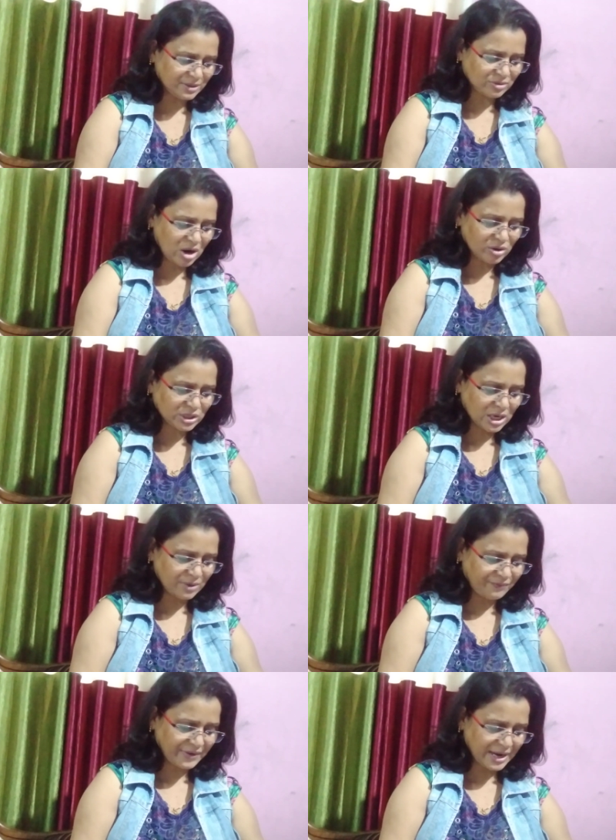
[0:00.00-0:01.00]
Shah
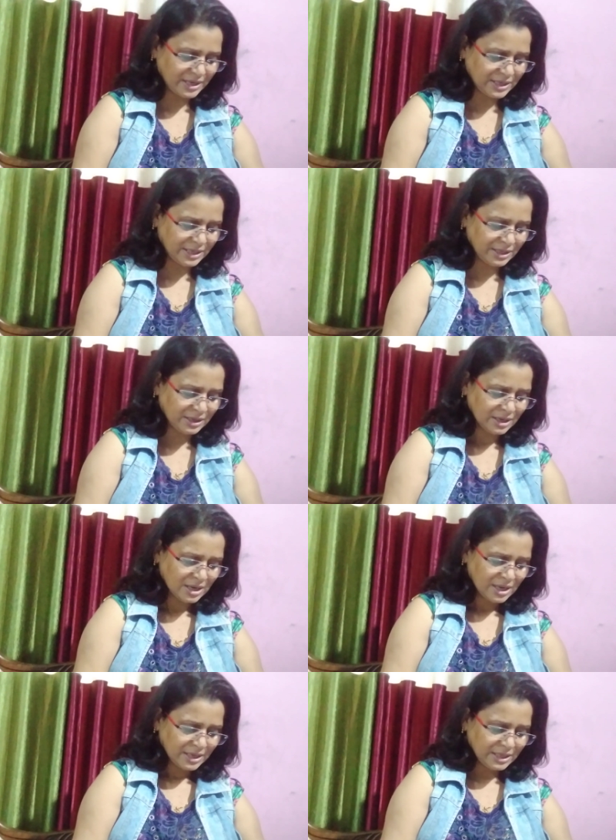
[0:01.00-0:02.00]
Jahan fell
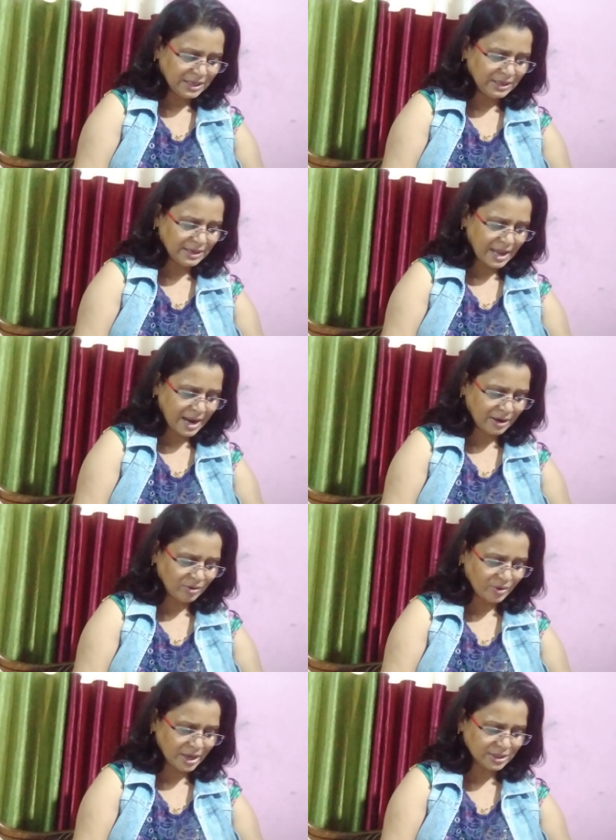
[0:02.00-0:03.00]
ill and
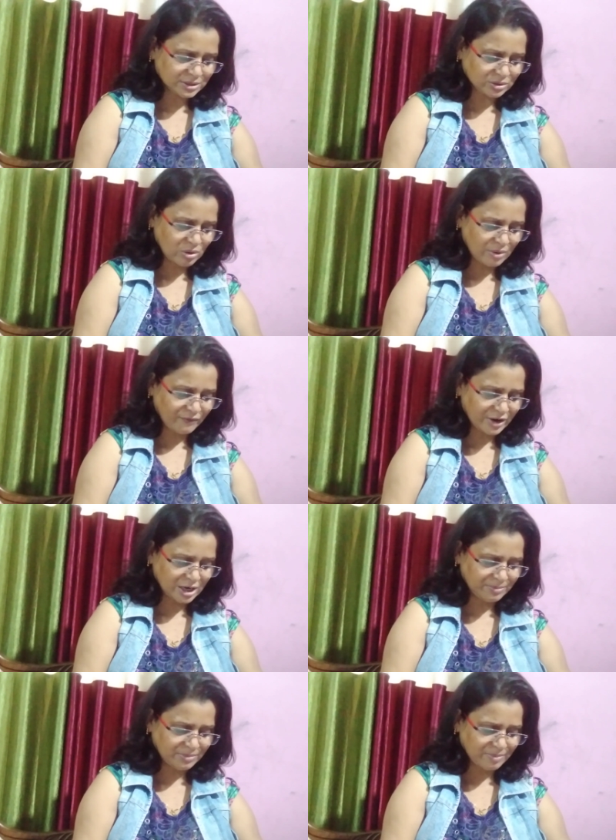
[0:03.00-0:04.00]
was
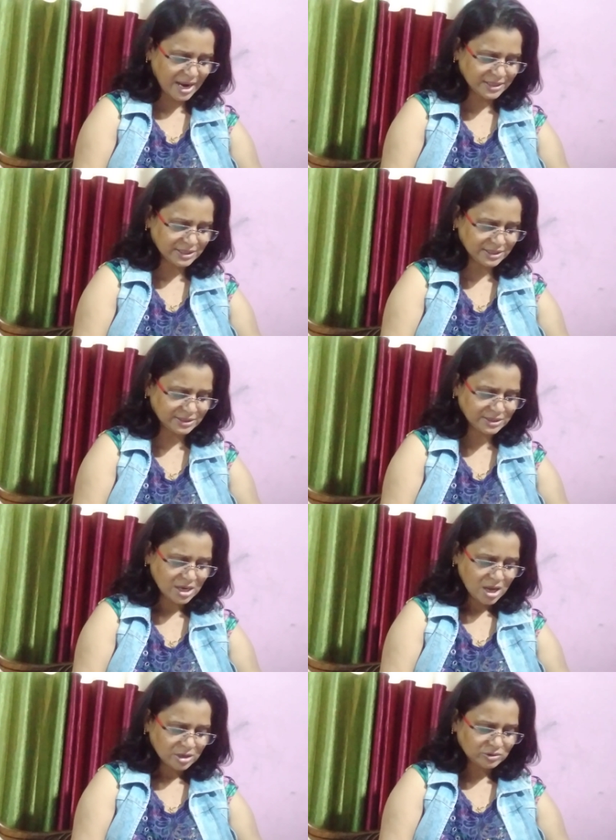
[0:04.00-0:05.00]
confirmed by his
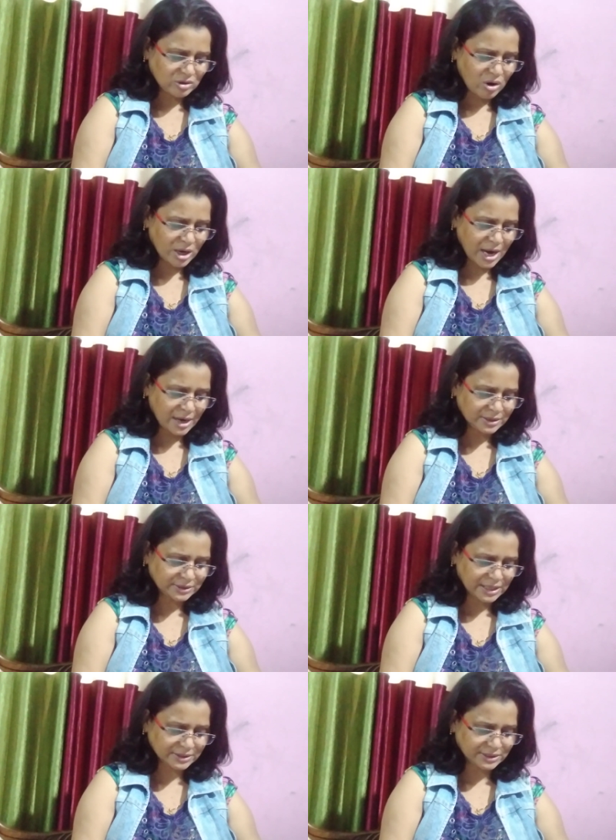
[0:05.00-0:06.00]
son and
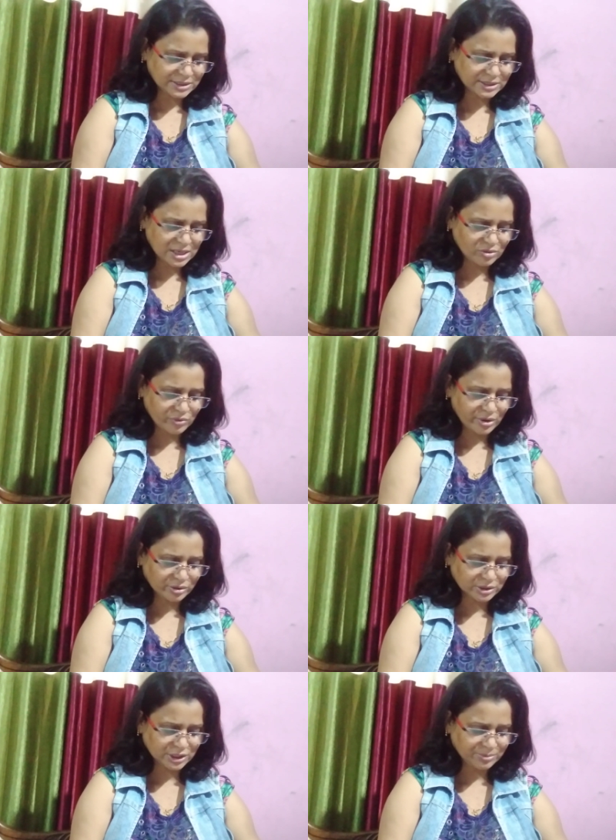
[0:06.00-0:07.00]
successor
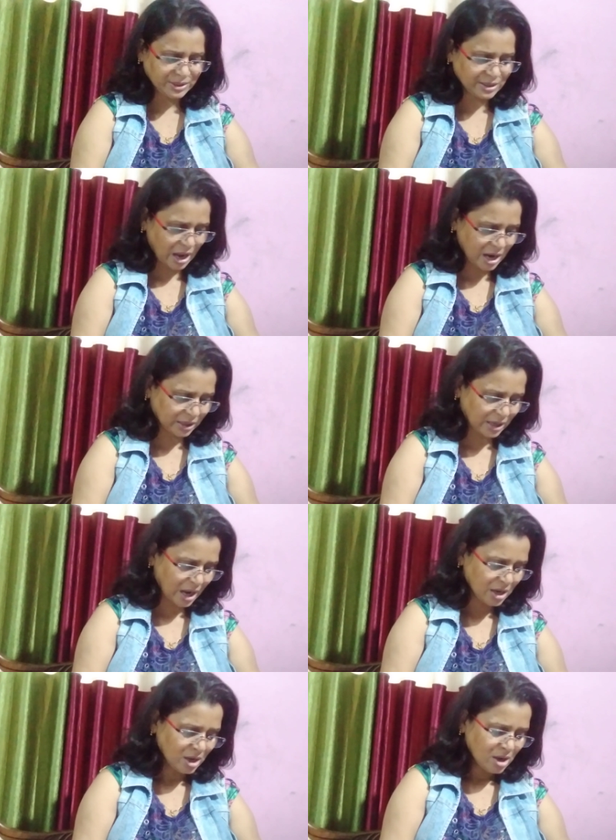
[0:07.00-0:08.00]
Aurangzeb in Agra
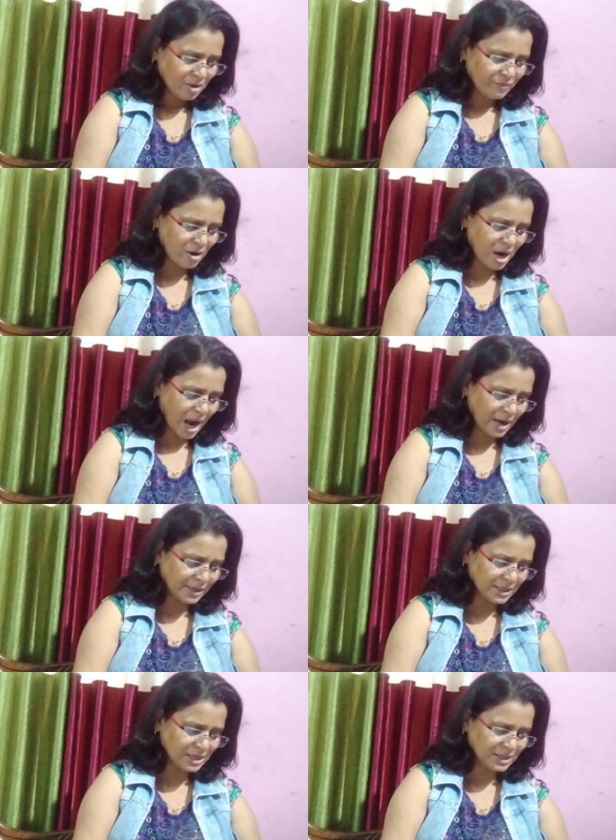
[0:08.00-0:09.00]
for
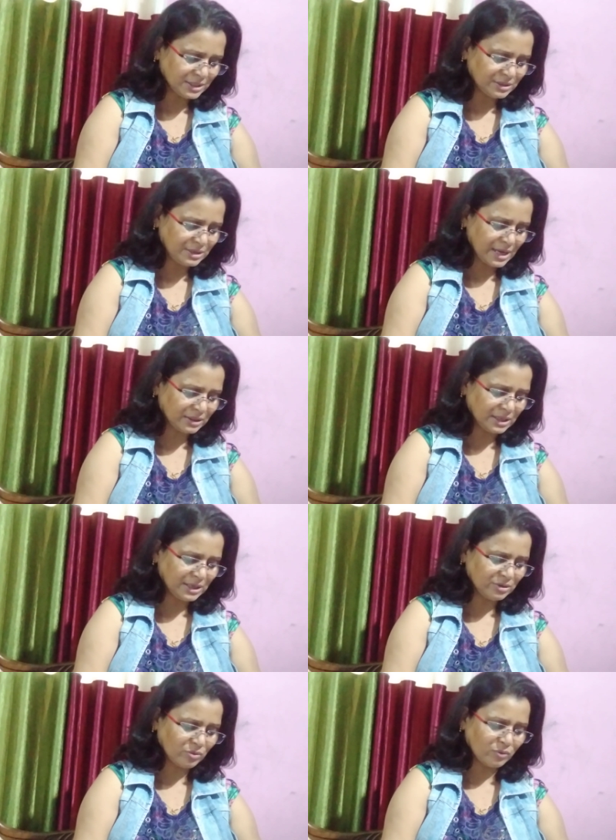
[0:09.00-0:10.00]
until his death
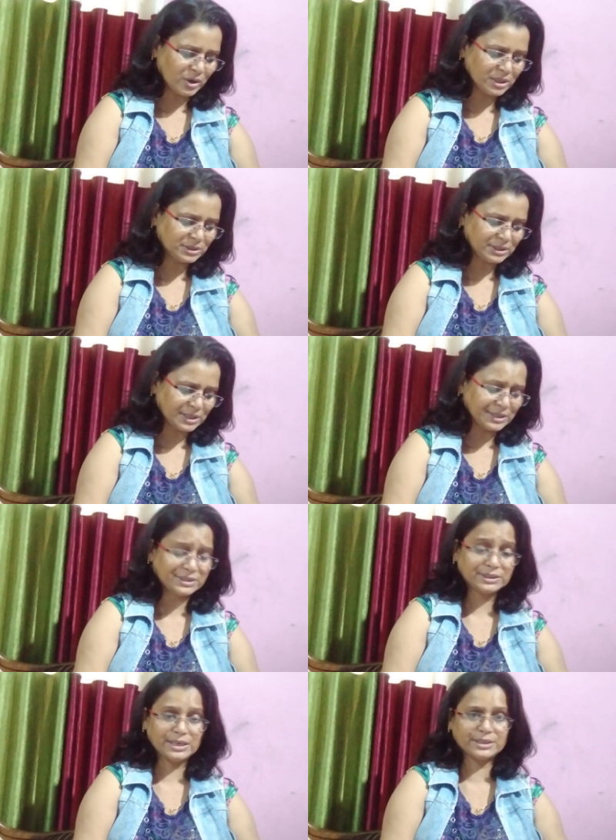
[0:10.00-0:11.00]
in
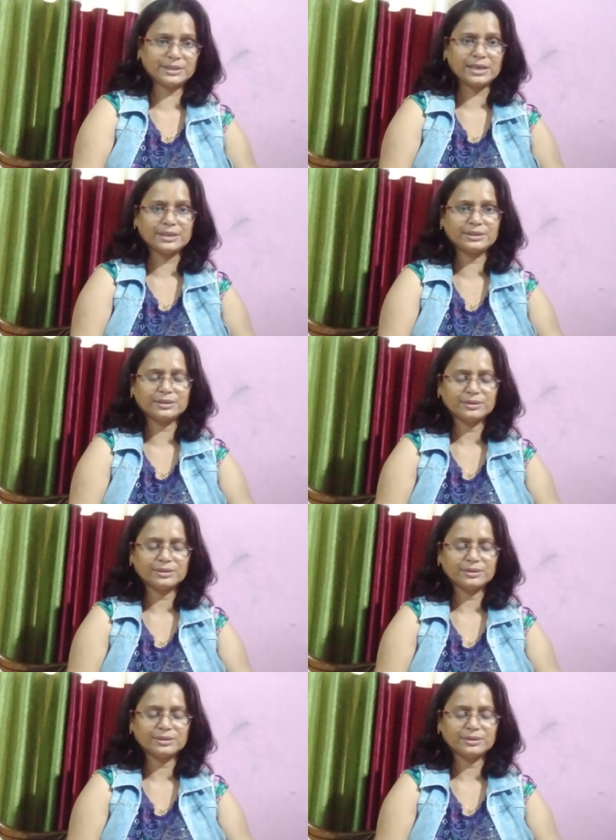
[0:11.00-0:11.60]
1666.